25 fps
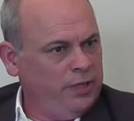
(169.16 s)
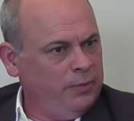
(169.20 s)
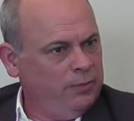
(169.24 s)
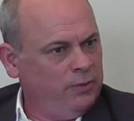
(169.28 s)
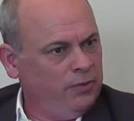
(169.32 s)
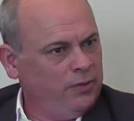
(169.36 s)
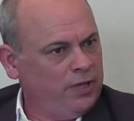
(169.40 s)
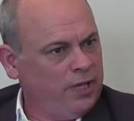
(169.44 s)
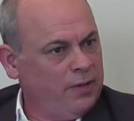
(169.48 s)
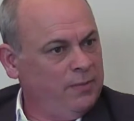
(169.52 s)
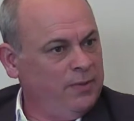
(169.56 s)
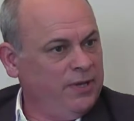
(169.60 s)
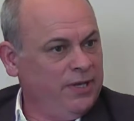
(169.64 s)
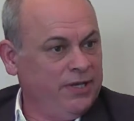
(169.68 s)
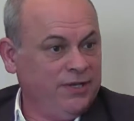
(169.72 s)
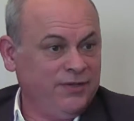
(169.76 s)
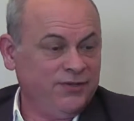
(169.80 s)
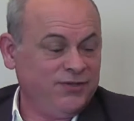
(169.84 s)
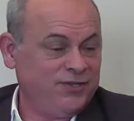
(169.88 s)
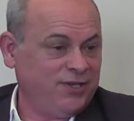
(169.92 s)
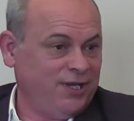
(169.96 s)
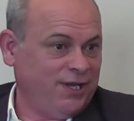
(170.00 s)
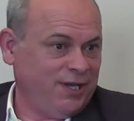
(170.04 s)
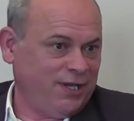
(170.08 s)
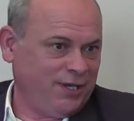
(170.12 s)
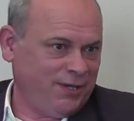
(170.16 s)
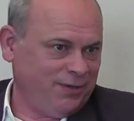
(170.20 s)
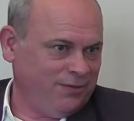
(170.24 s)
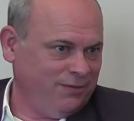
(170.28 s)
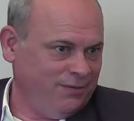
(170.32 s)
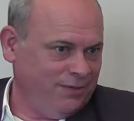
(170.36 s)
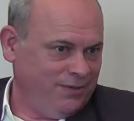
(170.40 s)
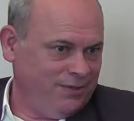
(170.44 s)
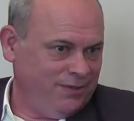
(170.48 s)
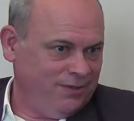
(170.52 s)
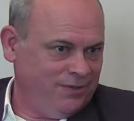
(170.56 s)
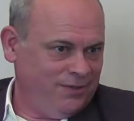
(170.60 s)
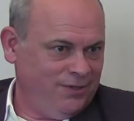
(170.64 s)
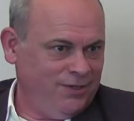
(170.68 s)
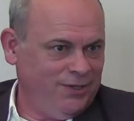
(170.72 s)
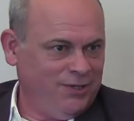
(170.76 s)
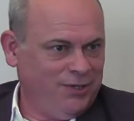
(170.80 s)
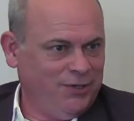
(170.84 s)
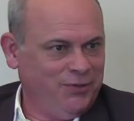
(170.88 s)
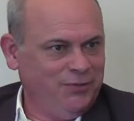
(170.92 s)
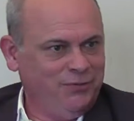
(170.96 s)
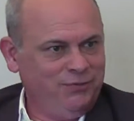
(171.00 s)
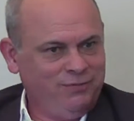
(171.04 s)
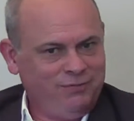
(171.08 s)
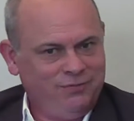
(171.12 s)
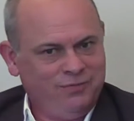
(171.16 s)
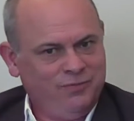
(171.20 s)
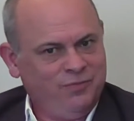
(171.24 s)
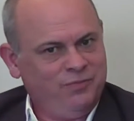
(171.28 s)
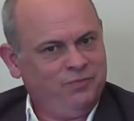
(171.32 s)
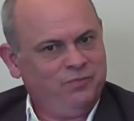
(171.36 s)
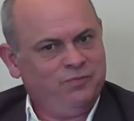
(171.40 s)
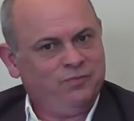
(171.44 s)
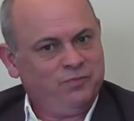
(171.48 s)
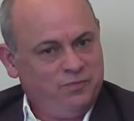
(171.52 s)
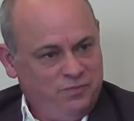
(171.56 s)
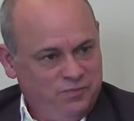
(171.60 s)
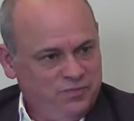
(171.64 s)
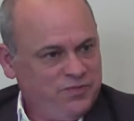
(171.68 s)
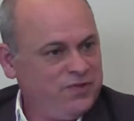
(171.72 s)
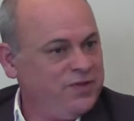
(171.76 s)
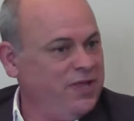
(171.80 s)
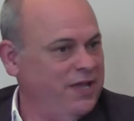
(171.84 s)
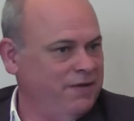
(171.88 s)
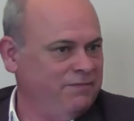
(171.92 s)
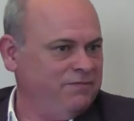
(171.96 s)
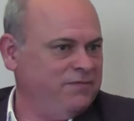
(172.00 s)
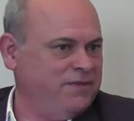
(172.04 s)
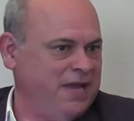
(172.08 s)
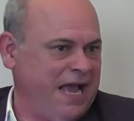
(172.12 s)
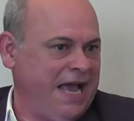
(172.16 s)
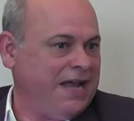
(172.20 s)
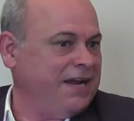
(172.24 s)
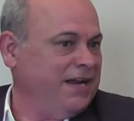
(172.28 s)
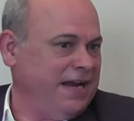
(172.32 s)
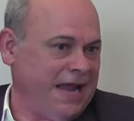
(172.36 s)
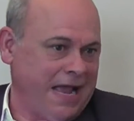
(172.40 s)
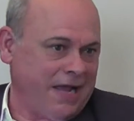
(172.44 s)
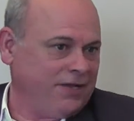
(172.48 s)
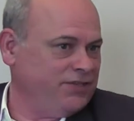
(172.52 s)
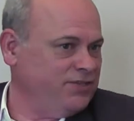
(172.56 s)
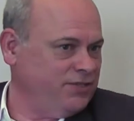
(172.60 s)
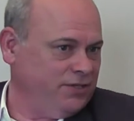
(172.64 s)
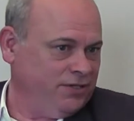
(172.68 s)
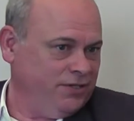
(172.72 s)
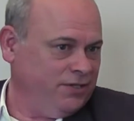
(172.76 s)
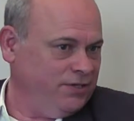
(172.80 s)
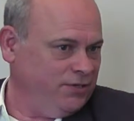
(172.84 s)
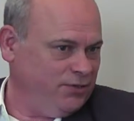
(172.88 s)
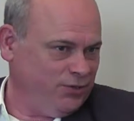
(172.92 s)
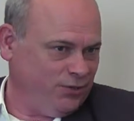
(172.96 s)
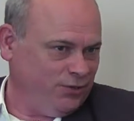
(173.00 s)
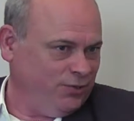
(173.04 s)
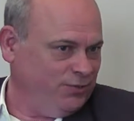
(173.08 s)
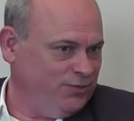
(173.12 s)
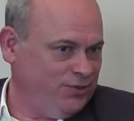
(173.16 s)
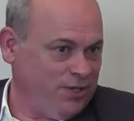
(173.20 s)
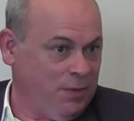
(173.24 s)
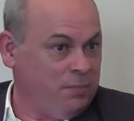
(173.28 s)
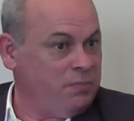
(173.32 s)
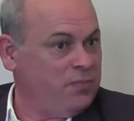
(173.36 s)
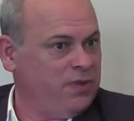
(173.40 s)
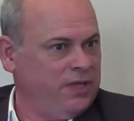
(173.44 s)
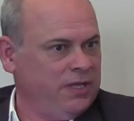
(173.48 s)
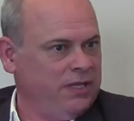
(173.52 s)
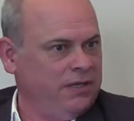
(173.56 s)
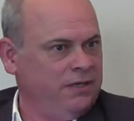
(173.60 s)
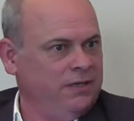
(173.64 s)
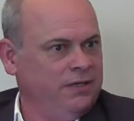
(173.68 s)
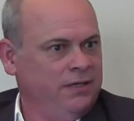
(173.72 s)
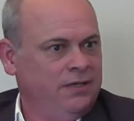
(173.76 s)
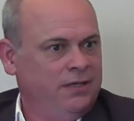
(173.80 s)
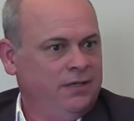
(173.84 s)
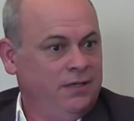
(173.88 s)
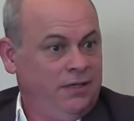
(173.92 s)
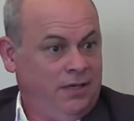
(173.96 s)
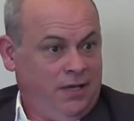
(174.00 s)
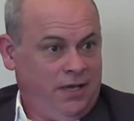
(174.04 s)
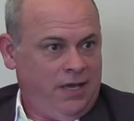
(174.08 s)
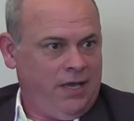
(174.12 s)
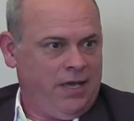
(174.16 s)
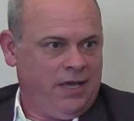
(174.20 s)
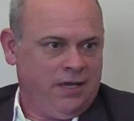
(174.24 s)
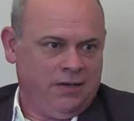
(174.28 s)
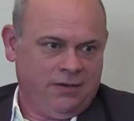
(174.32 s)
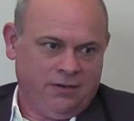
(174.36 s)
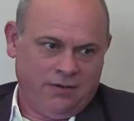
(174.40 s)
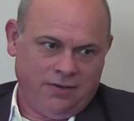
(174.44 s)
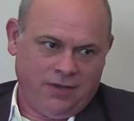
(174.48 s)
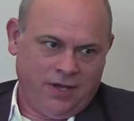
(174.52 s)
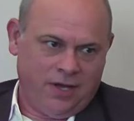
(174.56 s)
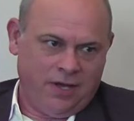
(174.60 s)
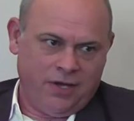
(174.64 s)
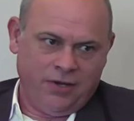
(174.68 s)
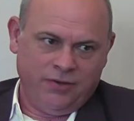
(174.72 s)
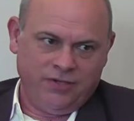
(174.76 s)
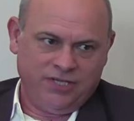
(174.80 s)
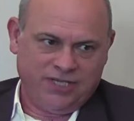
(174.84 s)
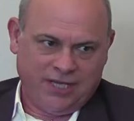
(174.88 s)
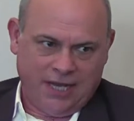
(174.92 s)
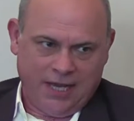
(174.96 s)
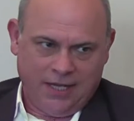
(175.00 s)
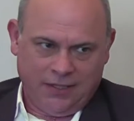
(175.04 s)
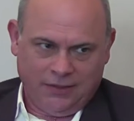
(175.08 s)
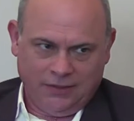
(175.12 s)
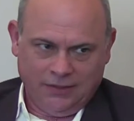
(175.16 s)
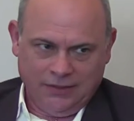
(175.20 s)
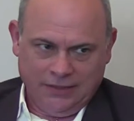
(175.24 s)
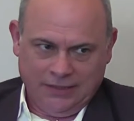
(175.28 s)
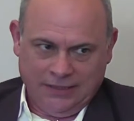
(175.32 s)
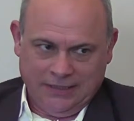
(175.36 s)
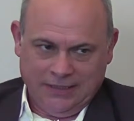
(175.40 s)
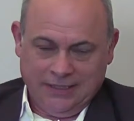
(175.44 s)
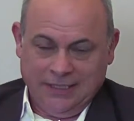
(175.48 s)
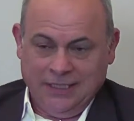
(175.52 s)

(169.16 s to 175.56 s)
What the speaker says: people coming in saying, they've had an accident or something in the hotel.